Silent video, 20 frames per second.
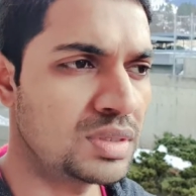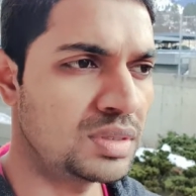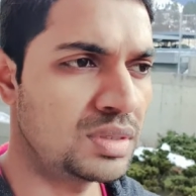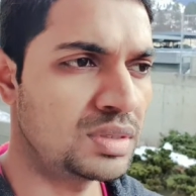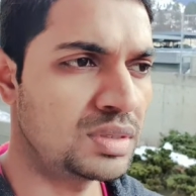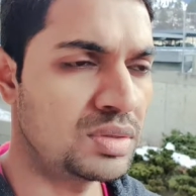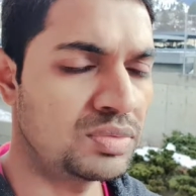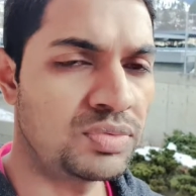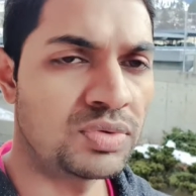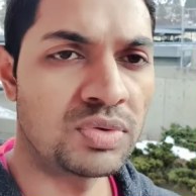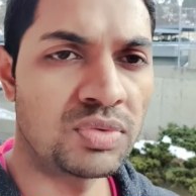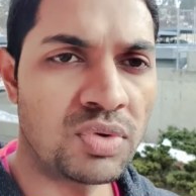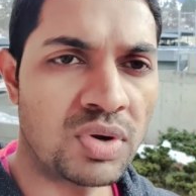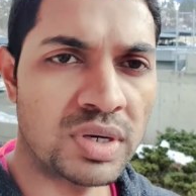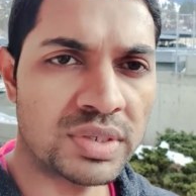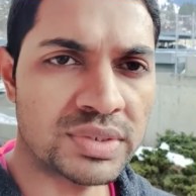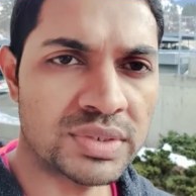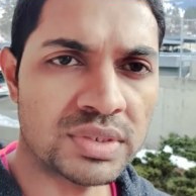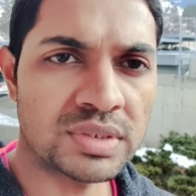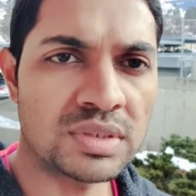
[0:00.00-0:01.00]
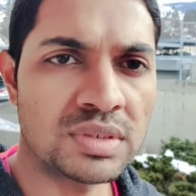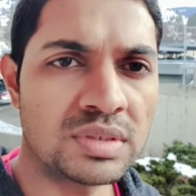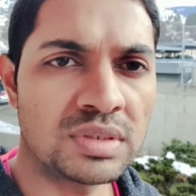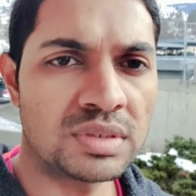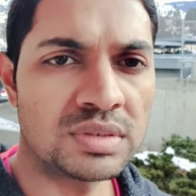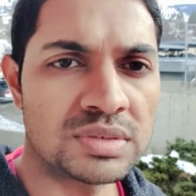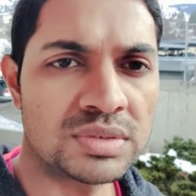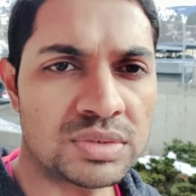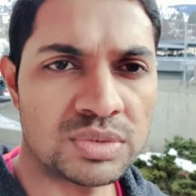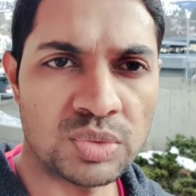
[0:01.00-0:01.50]
for washing
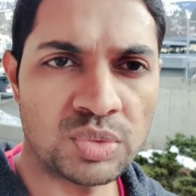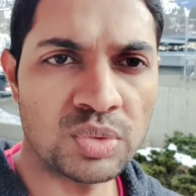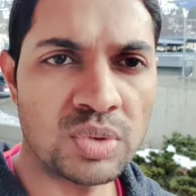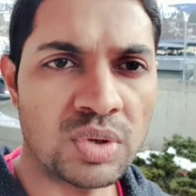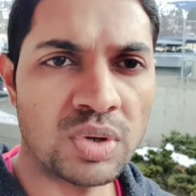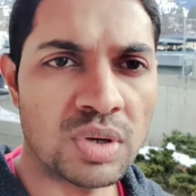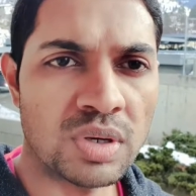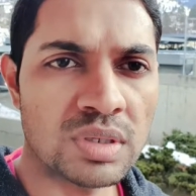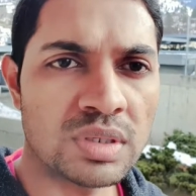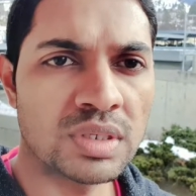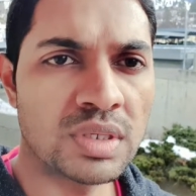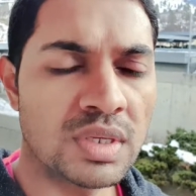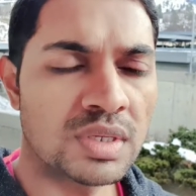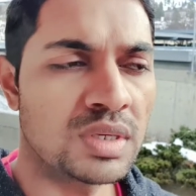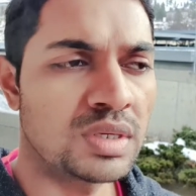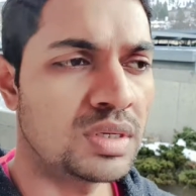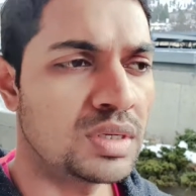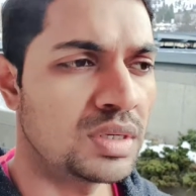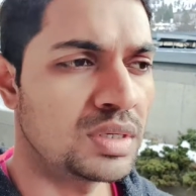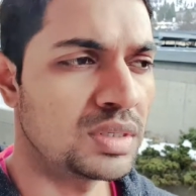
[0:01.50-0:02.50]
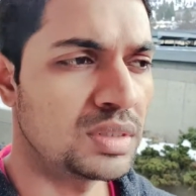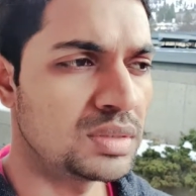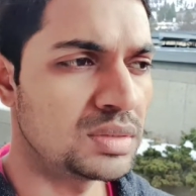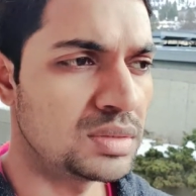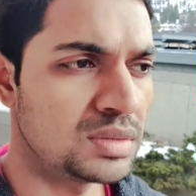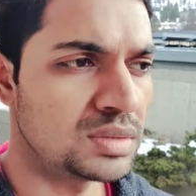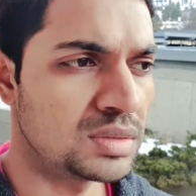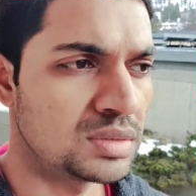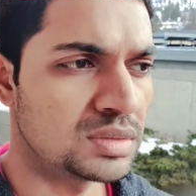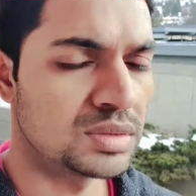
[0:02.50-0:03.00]
it's $2,
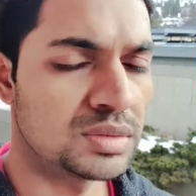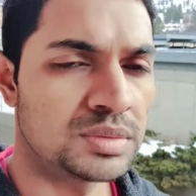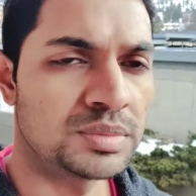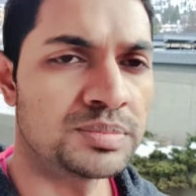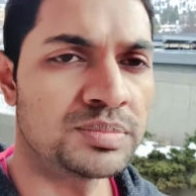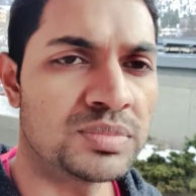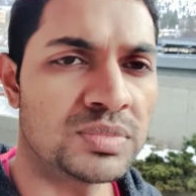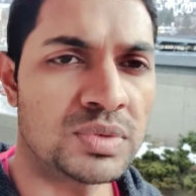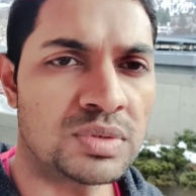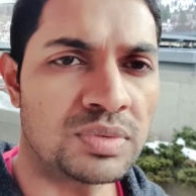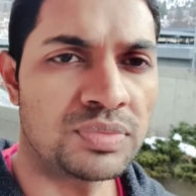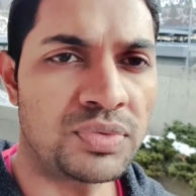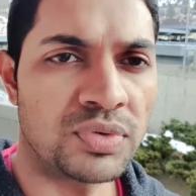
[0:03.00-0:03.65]
and for